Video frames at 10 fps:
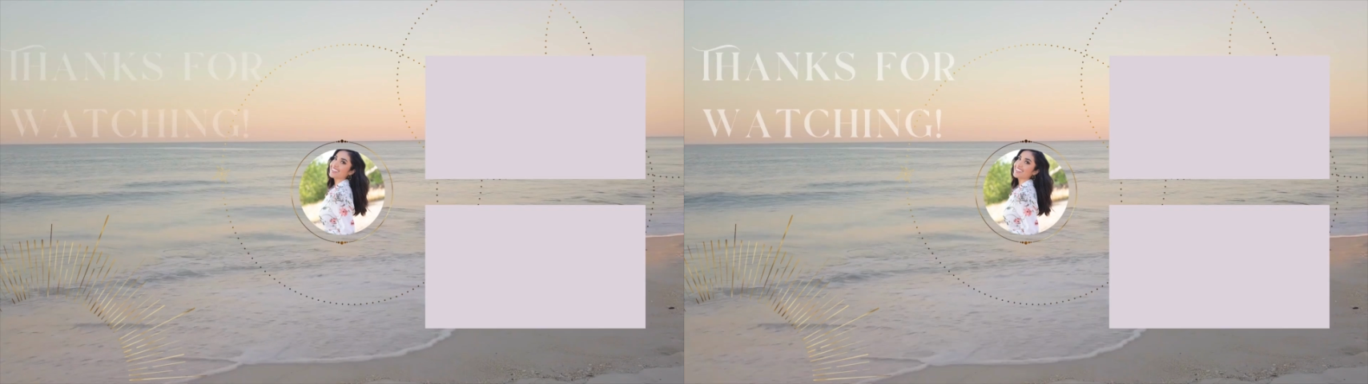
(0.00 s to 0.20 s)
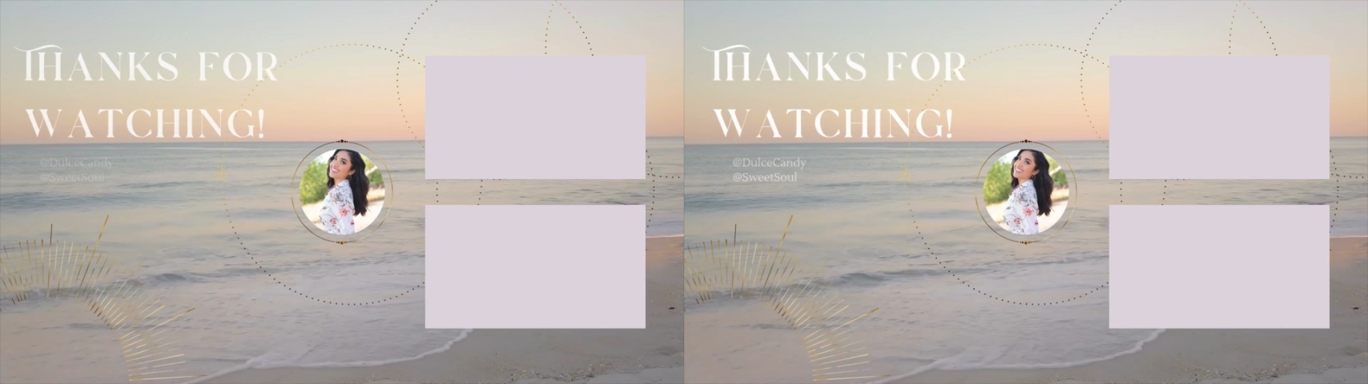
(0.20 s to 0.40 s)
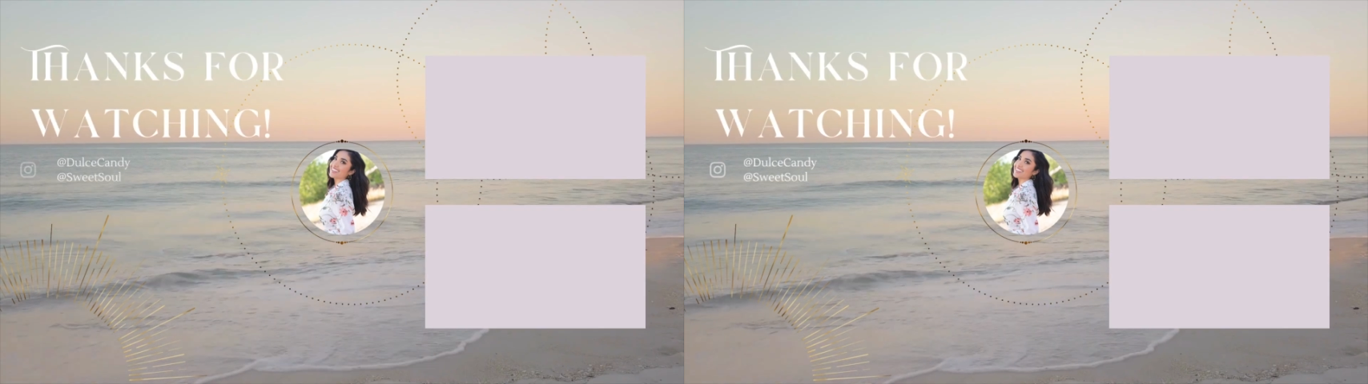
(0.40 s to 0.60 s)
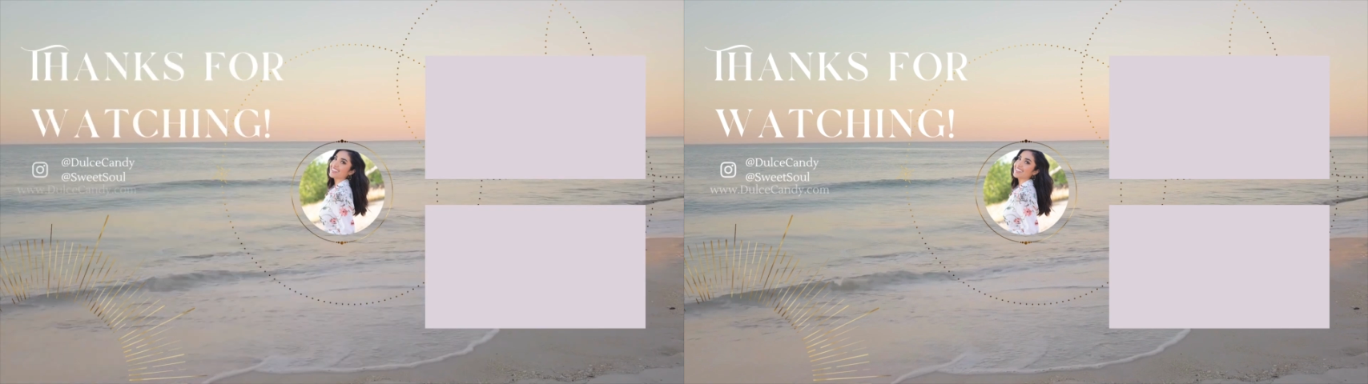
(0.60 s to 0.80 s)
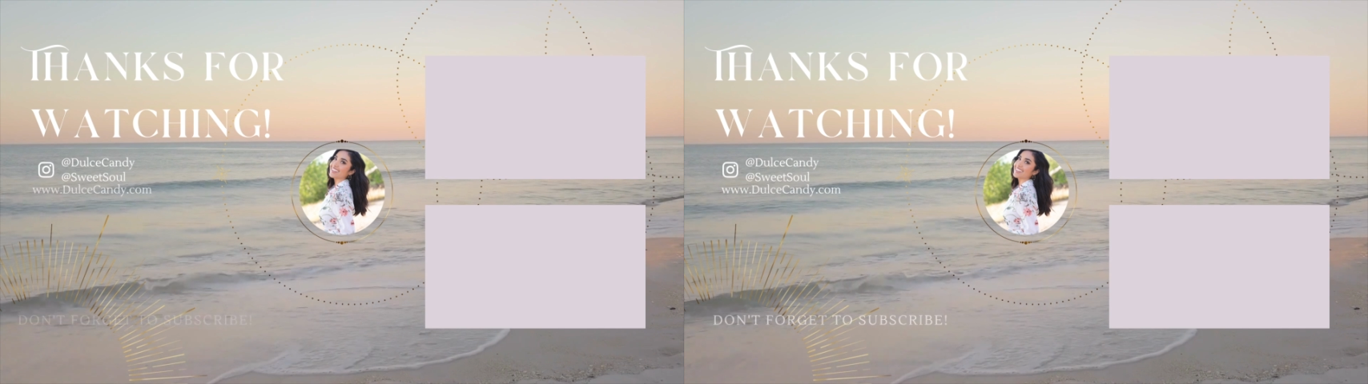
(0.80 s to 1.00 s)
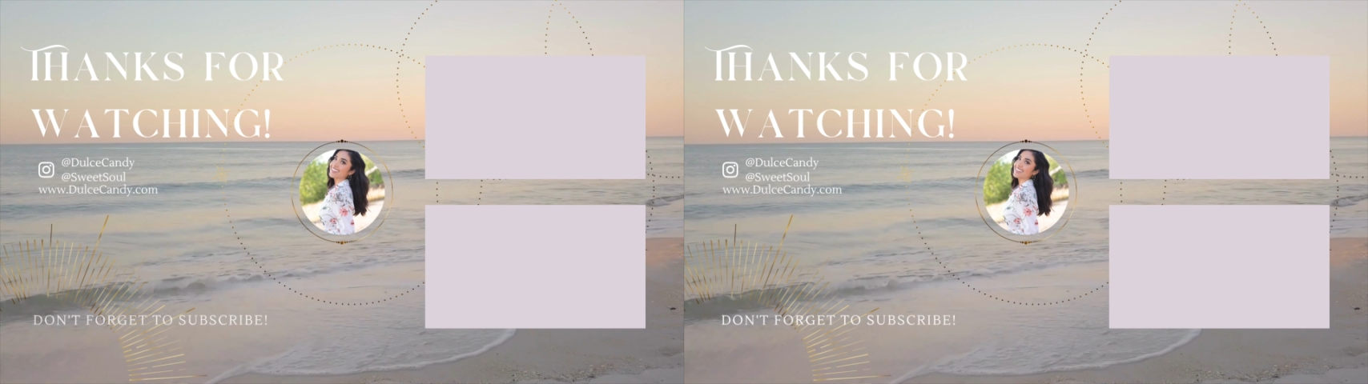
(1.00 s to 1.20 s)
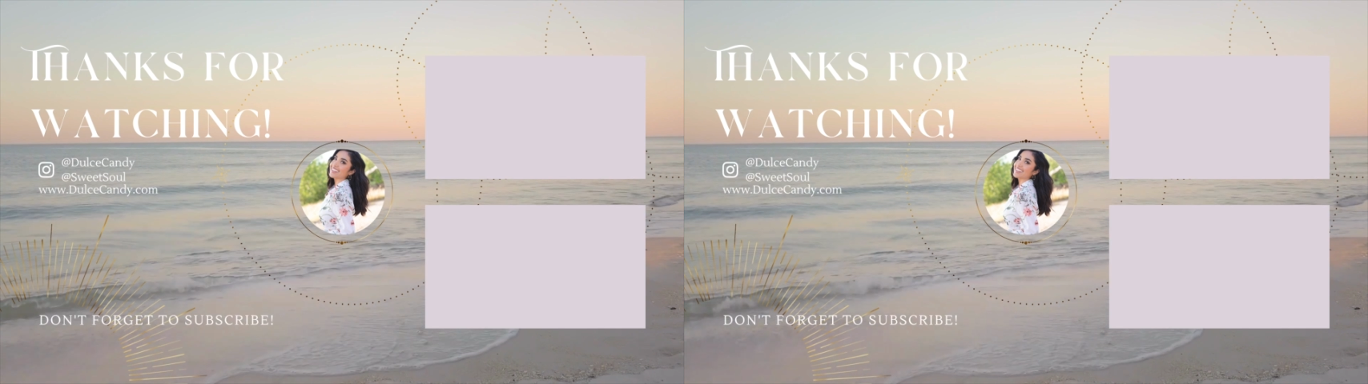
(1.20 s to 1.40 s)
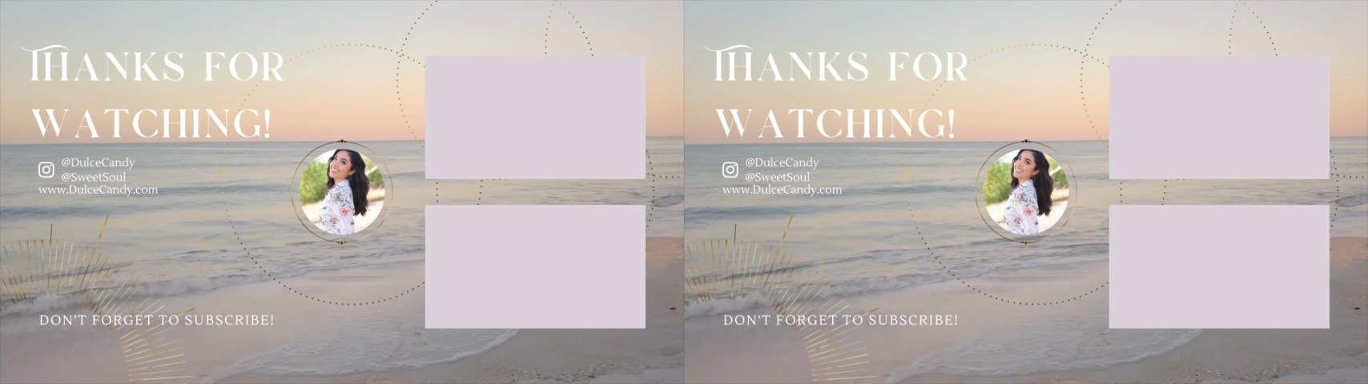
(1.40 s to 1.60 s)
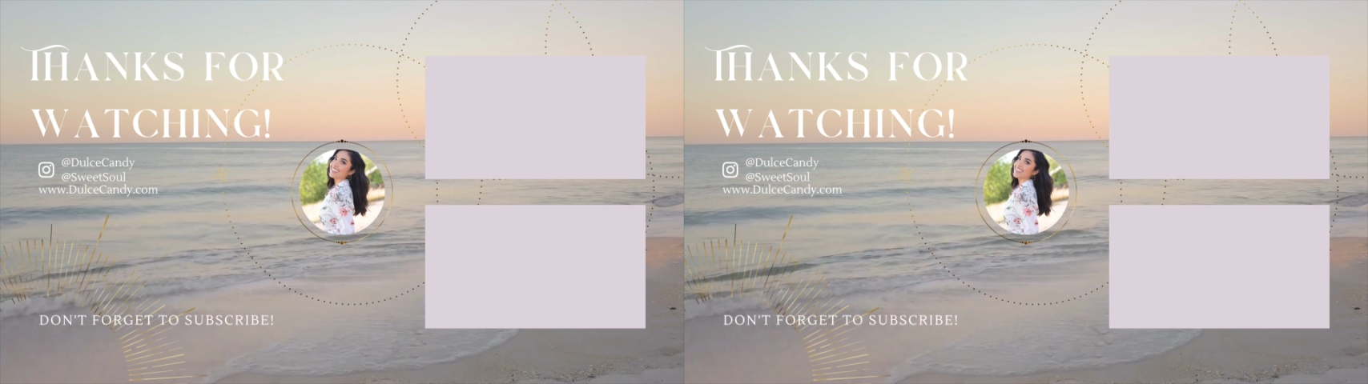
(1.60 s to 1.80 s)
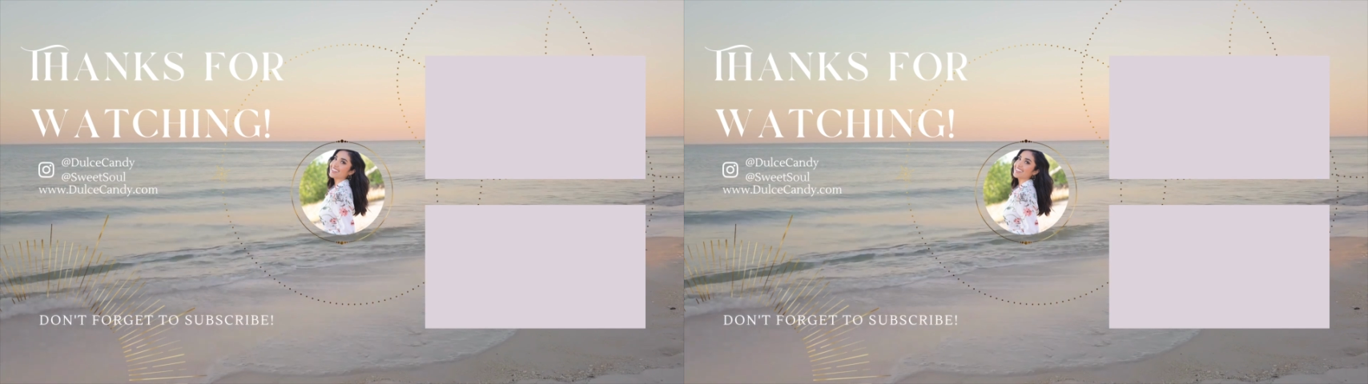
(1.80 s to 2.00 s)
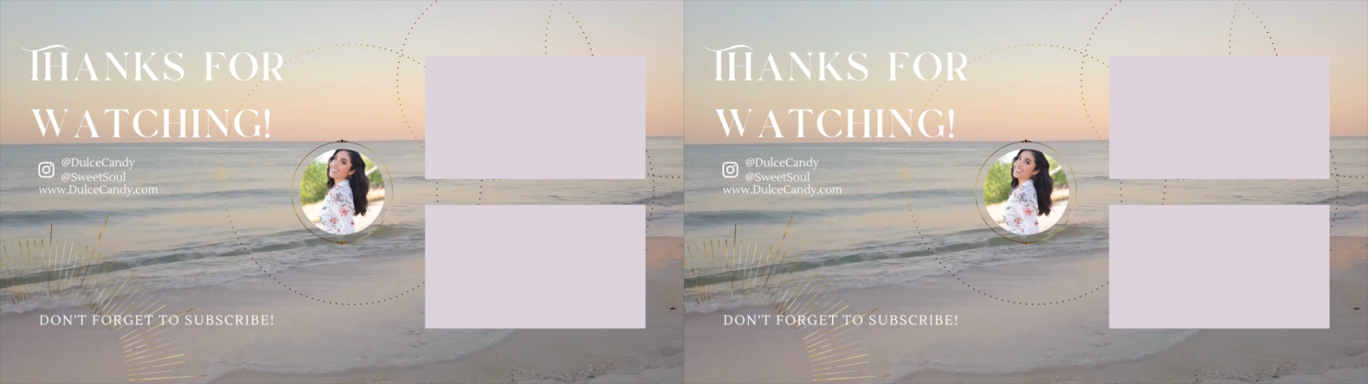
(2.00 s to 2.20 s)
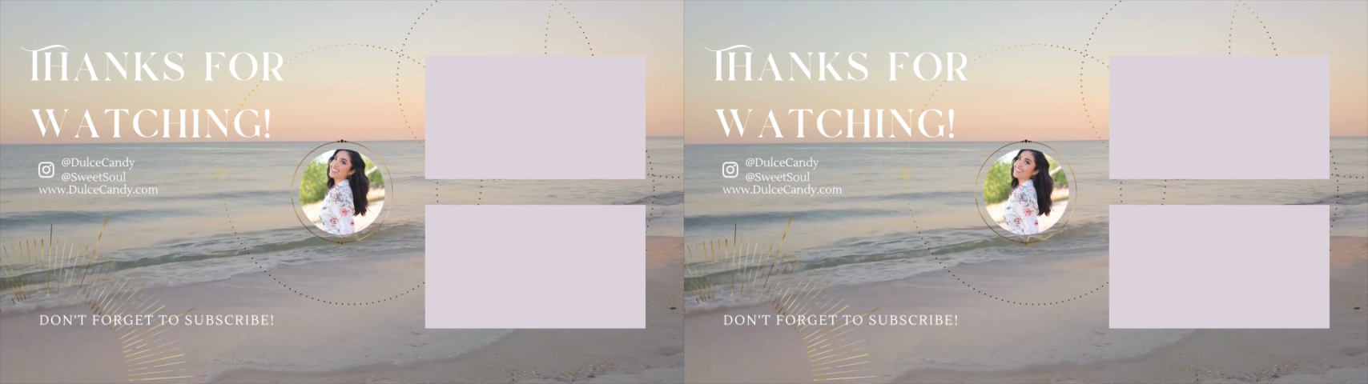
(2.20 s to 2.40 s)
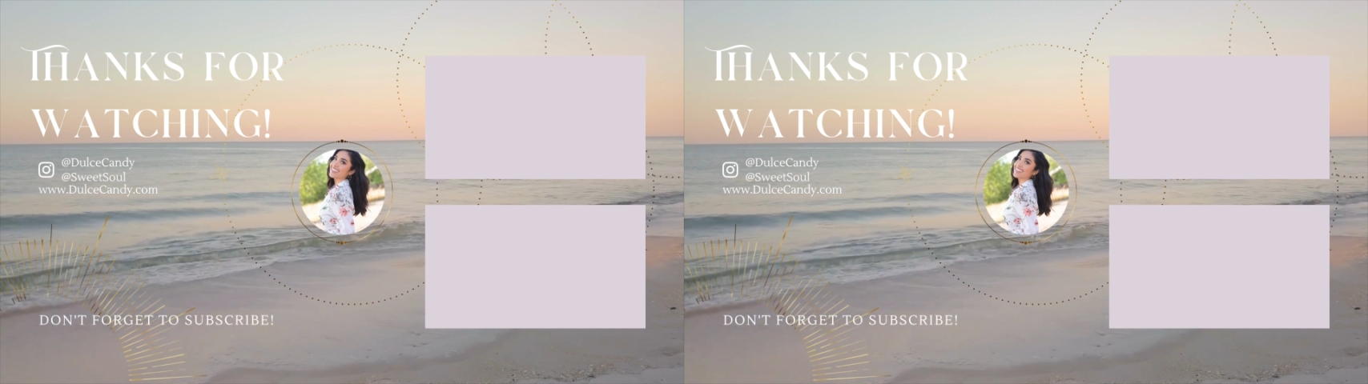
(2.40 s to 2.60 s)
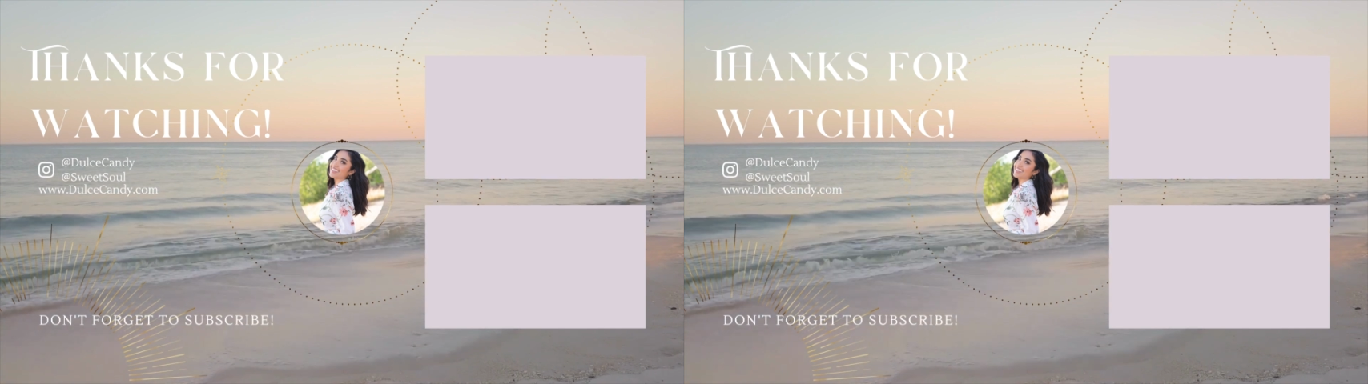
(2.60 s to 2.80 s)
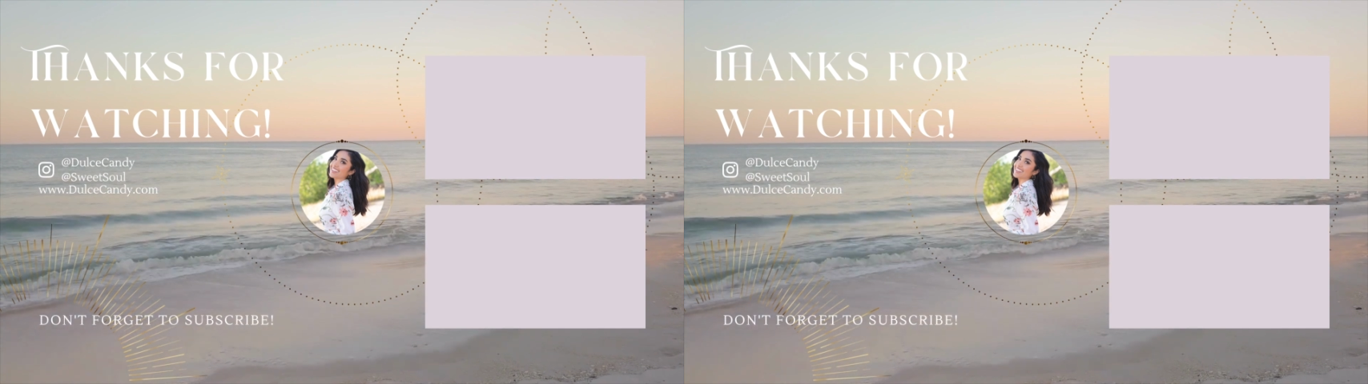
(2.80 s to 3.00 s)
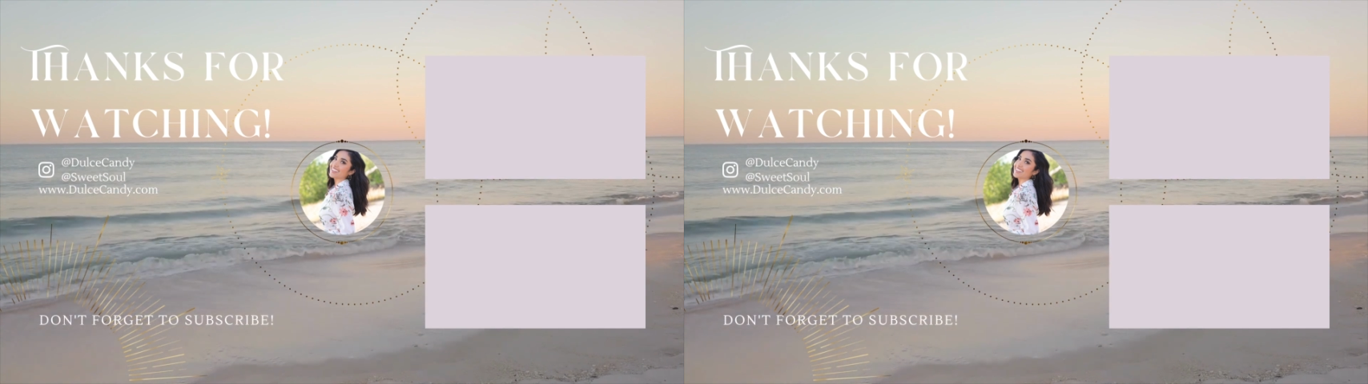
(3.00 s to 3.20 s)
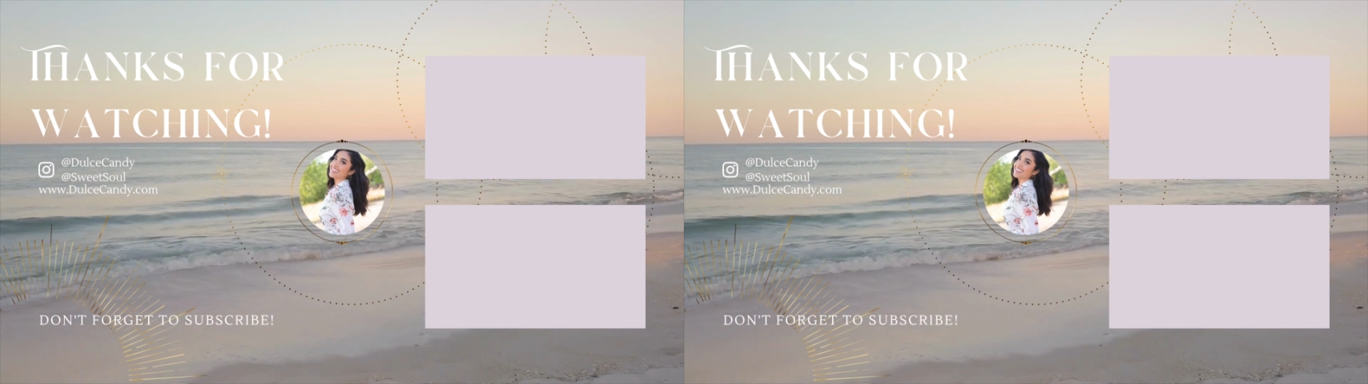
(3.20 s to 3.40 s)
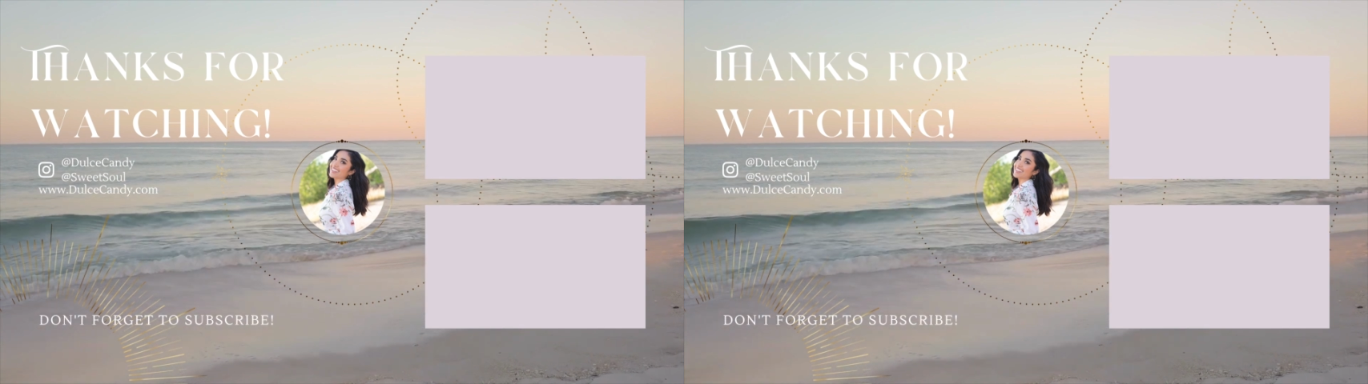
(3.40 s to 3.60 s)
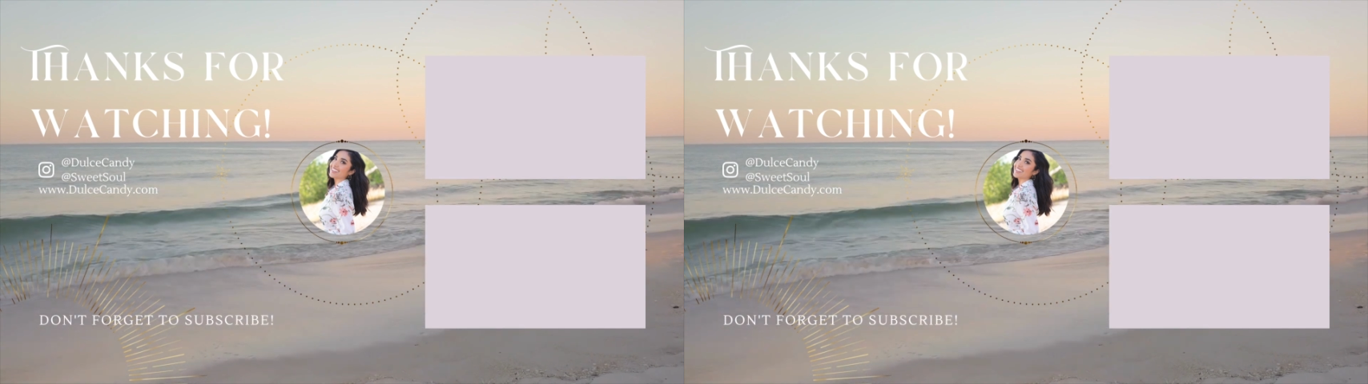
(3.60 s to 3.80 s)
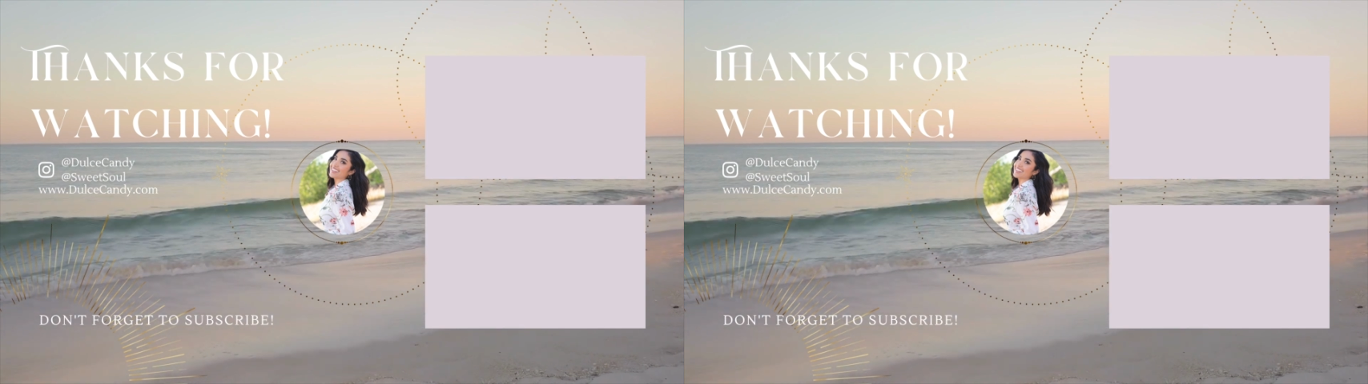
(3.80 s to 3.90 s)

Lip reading: [unreadable: no face in view]